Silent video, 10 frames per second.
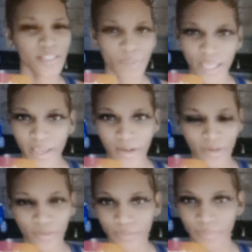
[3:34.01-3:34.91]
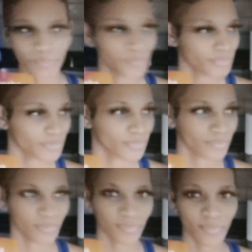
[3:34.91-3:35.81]
And obviously you ain't
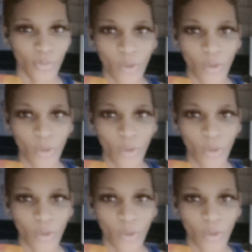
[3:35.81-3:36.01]
either because